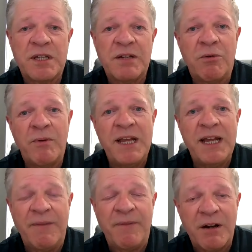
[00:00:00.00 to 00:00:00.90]
they already
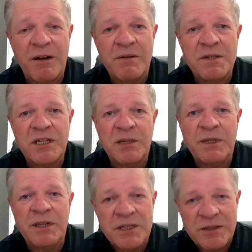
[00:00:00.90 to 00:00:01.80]
have their own team
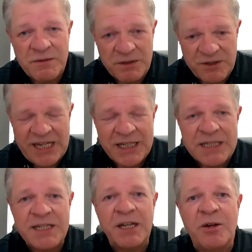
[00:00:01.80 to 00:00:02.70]
in the
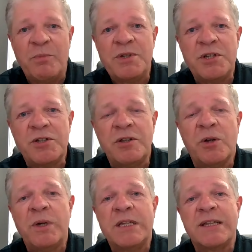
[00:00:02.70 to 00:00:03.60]
second tier competition, the
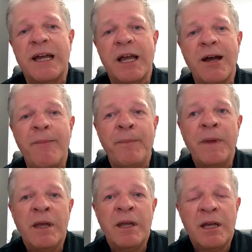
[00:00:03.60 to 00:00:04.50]
Queensland Cup.
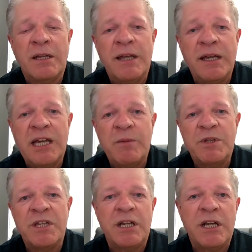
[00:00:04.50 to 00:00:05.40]
And they came
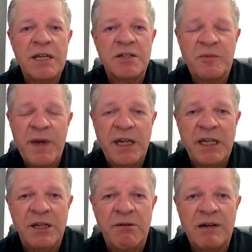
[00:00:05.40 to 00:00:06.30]
within an ace of
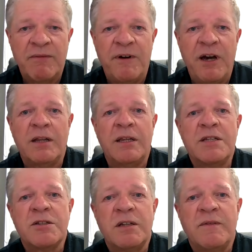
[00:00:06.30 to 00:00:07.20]
making the grand final
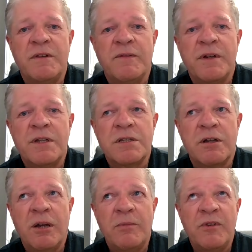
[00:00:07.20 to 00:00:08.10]
this year for the first
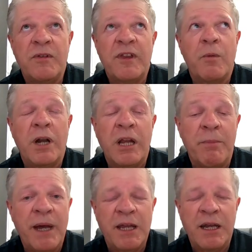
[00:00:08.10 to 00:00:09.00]
time since they won it
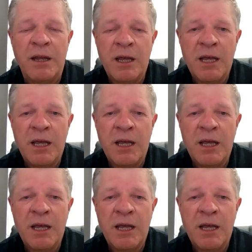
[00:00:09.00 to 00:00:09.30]
back in